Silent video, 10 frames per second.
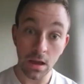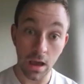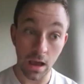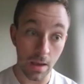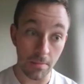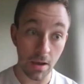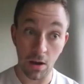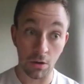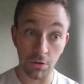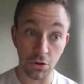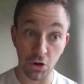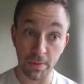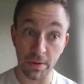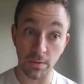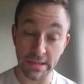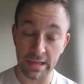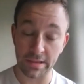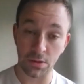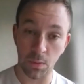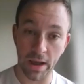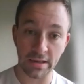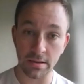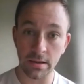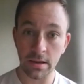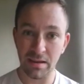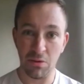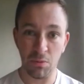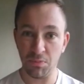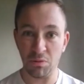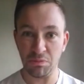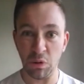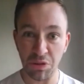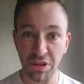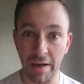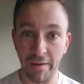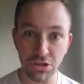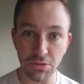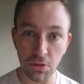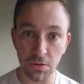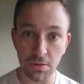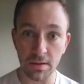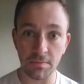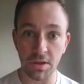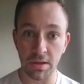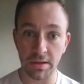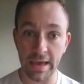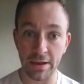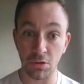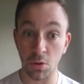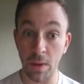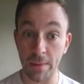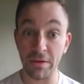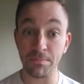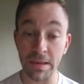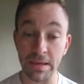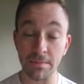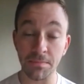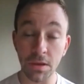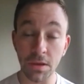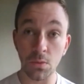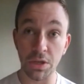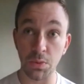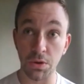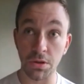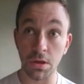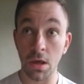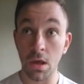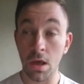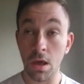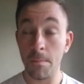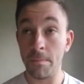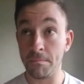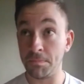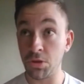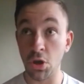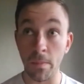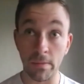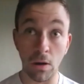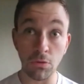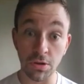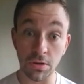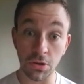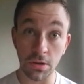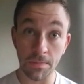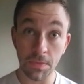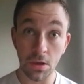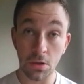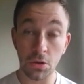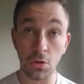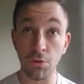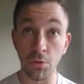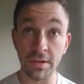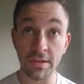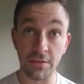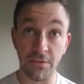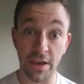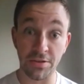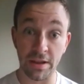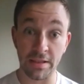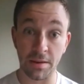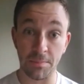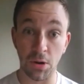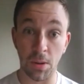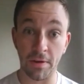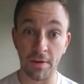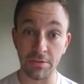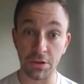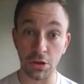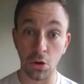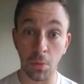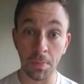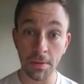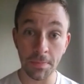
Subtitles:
on the cusp of going down to the West, unsalvageable, to get us to where we've been, which was 2 promotions, 2 runs into the proper round of the cup,